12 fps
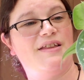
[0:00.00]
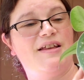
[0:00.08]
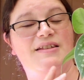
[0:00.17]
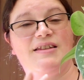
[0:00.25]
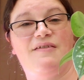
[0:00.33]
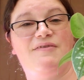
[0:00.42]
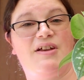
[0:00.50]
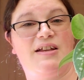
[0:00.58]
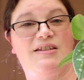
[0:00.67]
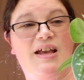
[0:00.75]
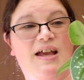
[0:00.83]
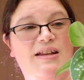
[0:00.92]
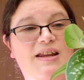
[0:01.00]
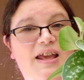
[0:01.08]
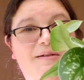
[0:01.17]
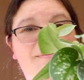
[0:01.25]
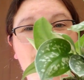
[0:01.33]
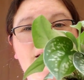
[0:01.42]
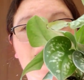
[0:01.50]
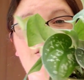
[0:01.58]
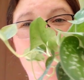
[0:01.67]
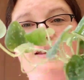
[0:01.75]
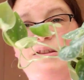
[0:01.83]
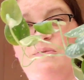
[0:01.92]
things have like 10 names
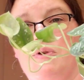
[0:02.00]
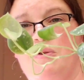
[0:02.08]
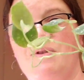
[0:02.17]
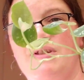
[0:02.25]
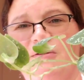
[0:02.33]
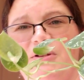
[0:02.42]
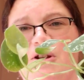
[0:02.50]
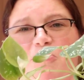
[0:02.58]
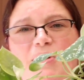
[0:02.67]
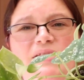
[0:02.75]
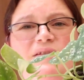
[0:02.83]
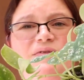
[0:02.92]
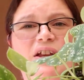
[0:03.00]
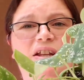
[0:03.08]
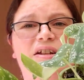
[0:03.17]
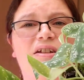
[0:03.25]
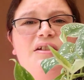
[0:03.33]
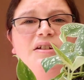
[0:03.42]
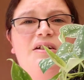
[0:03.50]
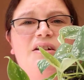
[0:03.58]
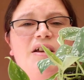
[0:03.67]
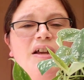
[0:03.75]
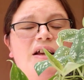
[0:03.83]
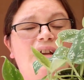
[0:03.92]
each. It's like the roads out here in Pennsylvania.
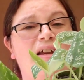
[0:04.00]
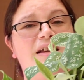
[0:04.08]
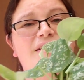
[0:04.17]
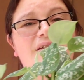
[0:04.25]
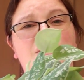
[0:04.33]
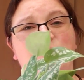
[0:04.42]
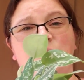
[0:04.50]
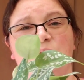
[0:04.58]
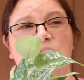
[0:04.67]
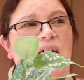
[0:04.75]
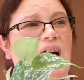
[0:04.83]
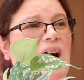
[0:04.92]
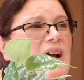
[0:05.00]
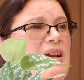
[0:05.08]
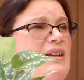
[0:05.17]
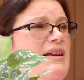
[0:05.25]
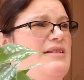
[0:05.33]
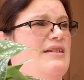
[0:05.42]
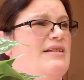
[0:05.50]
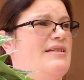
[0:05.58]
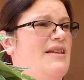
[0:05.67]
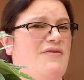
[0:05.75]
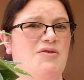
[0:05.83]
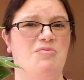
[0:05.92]
Is it 209? Is it
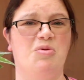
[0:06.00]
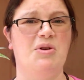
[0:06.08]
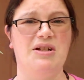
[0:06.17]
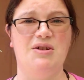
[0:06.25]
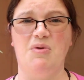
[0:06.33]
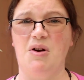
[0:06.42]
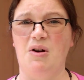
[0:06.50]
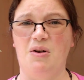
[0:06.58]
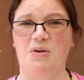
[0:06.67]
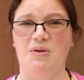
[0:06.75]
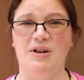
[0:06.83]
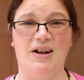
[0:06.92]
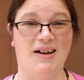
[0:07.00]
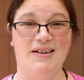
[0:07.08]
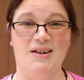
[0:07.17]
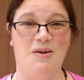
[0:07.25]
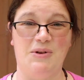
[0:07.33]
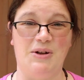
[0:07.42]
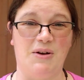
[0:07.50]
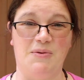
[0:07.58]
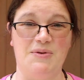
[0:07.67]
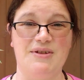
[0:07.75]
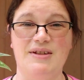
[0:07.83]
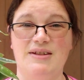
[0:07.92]
7 Bridge Road? No one
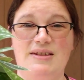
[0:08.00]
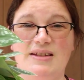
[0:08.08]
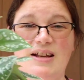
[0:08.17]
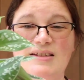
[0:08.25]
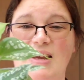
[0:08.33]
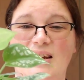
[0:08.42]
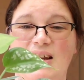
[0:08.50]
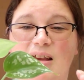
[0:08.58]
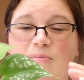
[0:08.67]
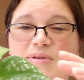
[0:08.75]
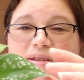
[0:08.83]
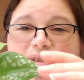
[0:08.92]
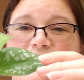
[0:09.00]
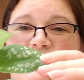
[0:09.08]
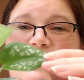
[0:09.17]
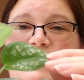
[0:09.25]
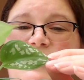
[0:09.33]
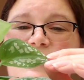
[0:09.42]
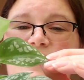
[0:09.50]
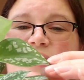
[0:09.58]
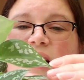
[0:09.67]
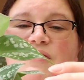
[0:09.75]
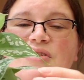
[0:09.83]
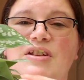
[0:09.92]
knows. It's got 10 names.
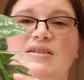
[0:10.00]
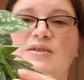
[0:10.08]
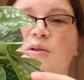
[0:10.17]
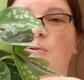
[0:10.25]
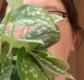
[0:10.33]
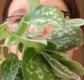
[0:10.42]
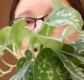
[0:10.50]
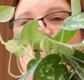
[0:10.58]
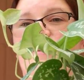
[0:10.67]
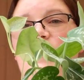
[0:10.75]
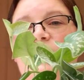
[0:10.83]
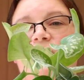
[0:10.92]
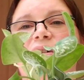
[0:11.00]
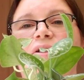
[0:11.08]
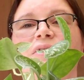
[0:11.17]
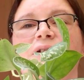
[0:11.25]
Everything's 209 out here.